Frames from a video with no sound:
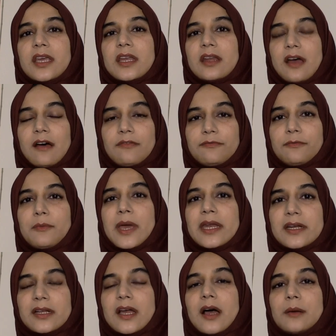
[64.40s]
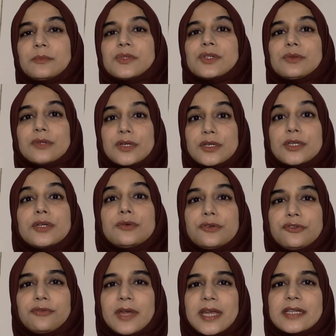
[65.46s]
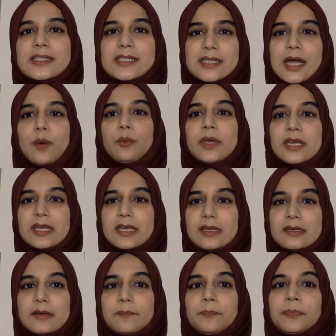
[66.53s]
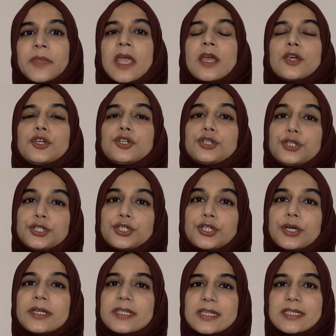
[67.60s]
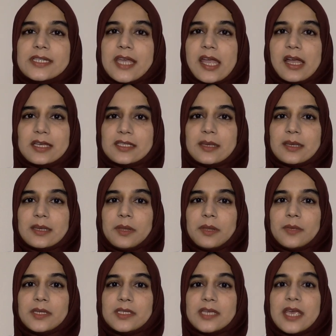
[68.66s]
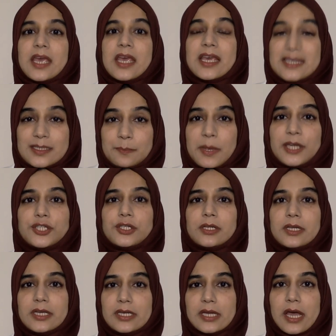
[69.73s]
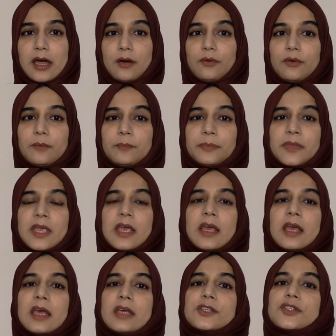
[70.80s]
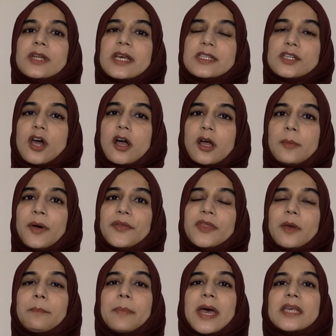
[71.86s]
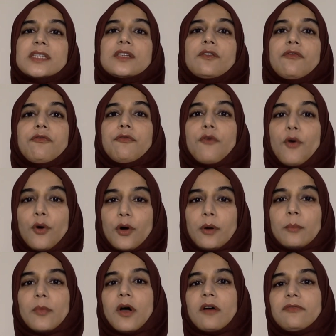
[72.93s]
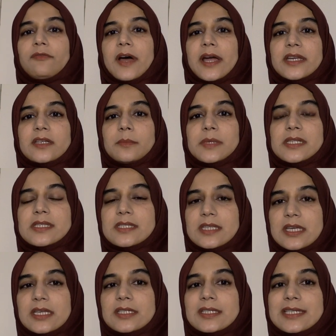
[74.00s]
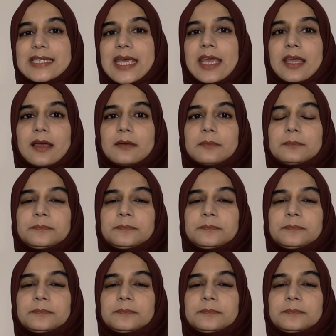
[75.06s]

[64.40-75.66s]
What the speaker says: enough when it comes to the nutrients that we need. You should take a supplement, especially now. So let's talk about the best form of vitamin C to take.